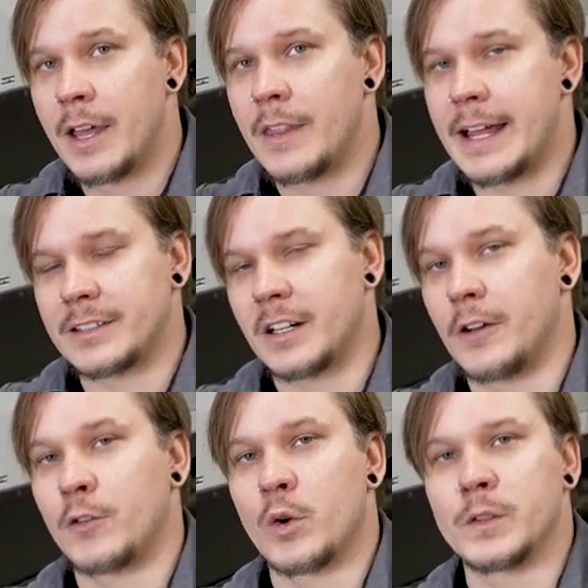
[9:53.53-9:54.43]
That's going to,
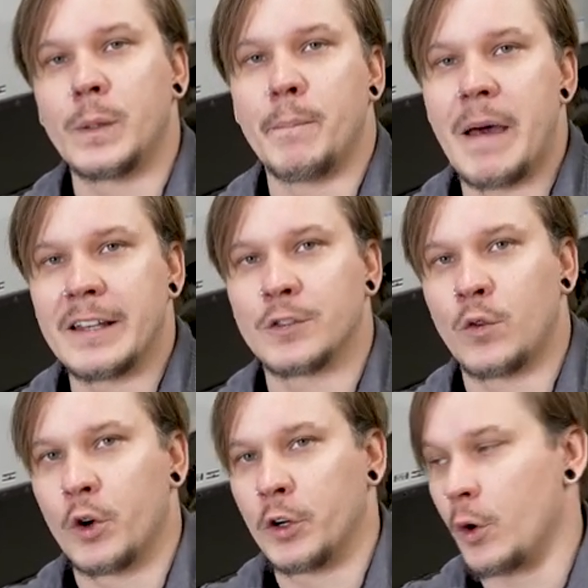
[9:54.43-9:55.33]
of course, be best
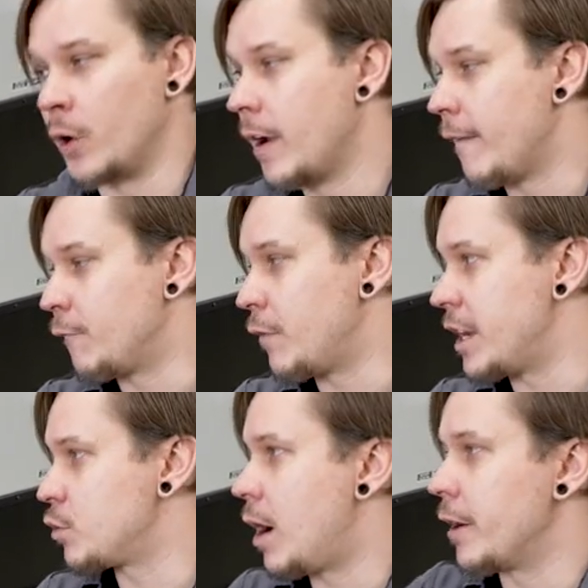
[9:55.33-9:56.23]
for your
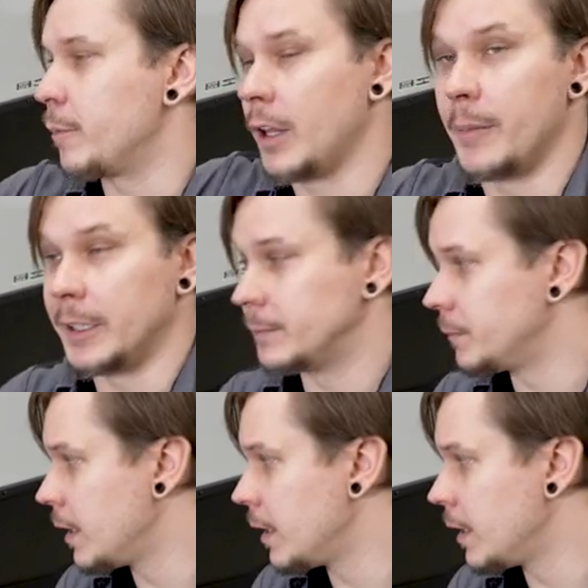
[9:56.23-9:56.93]
freshwater plumbing.